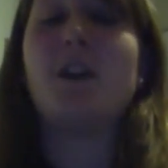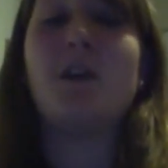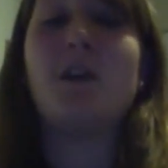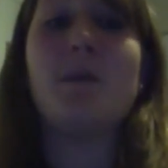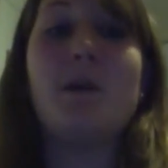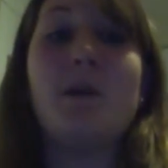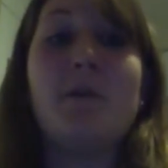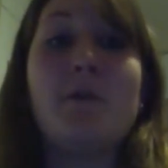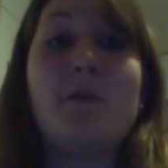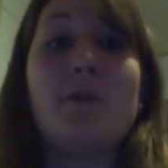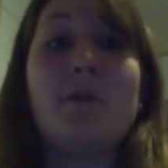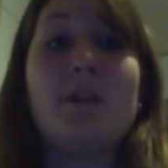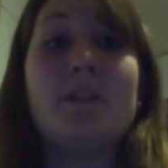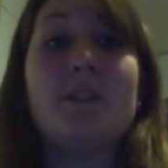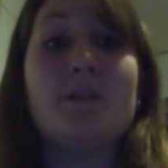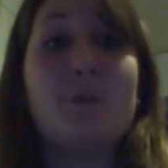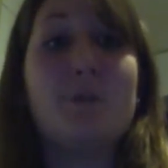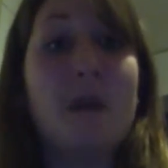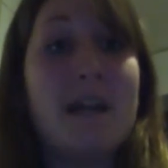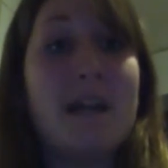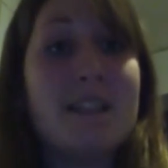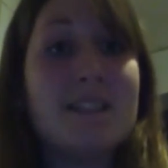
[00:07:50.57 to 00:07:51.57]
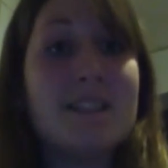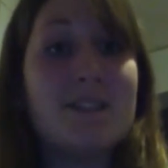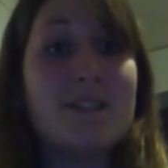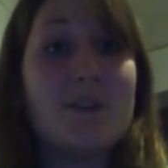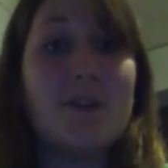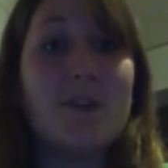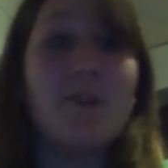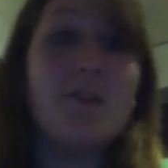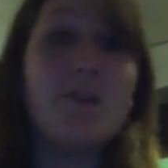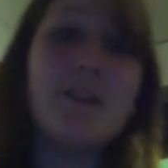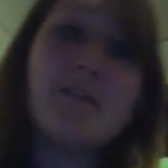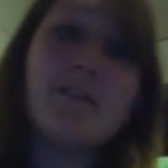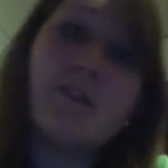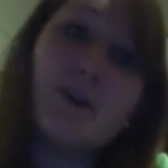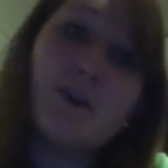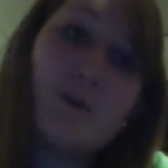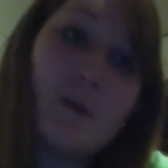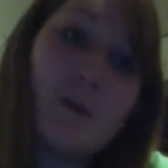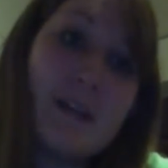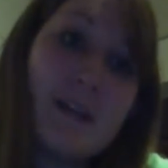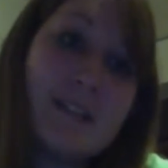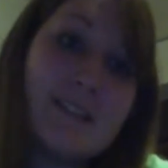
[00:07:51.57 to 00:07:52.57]
about going to West or you live on
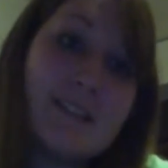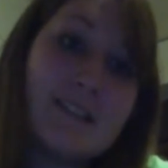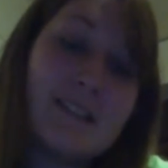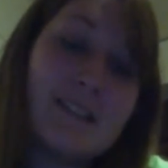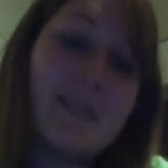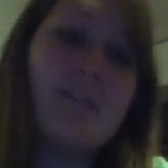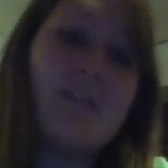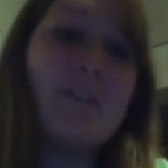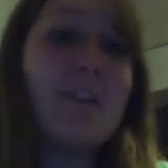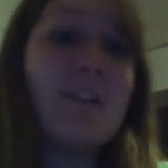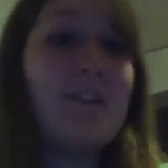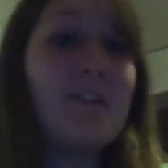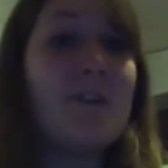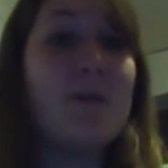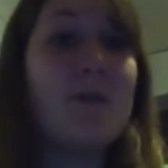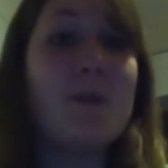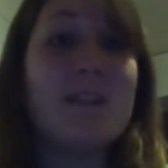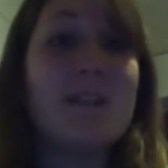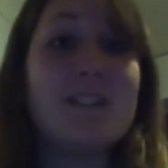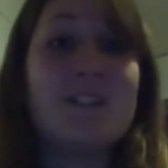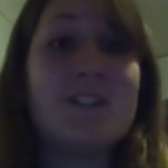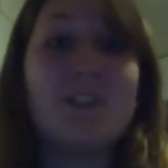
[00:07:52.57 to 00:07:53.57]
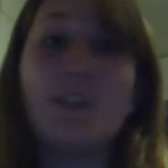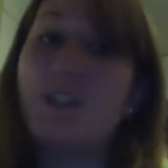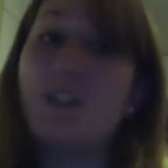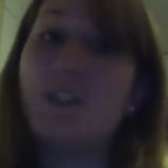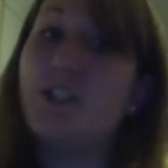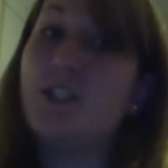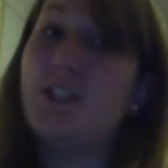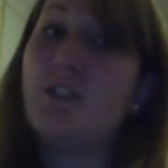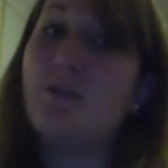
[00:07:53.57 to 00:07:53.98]
West, if you live on West, you're in Jean